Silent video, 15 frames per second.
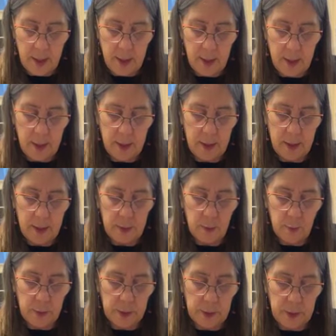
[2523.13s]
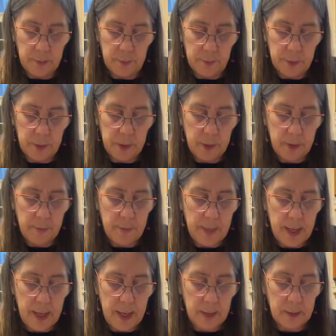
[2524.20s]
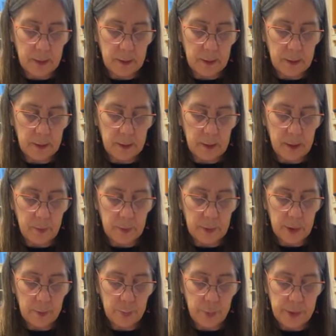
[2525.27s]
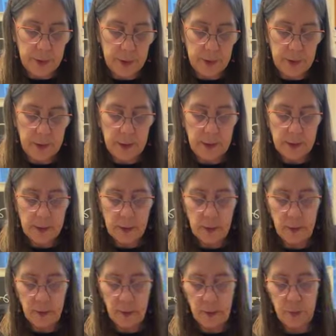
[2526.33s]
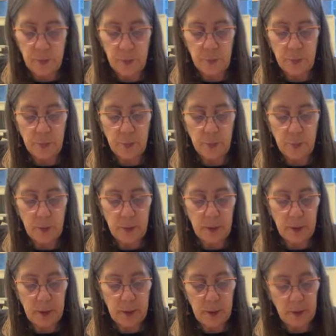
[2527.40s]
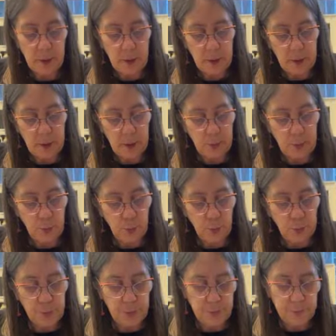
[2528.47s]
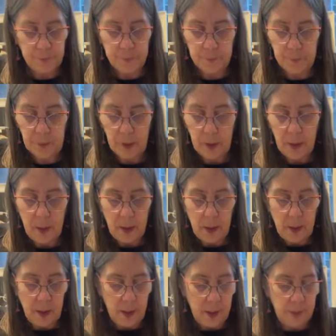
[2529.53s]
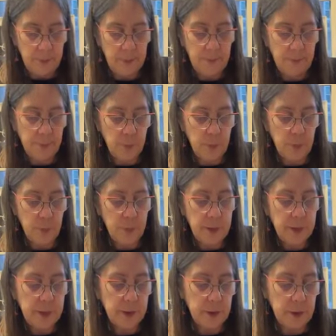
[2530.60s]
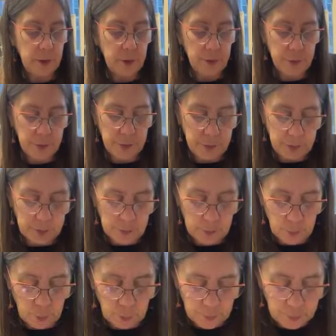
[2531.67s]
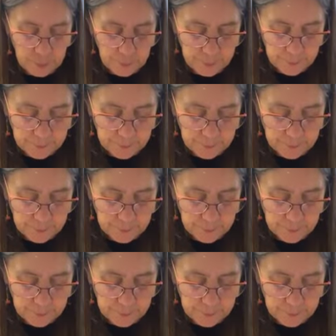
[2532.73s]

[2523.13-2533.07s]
And we're going to come back and we're going to put these through the loop. And before we secure the loop,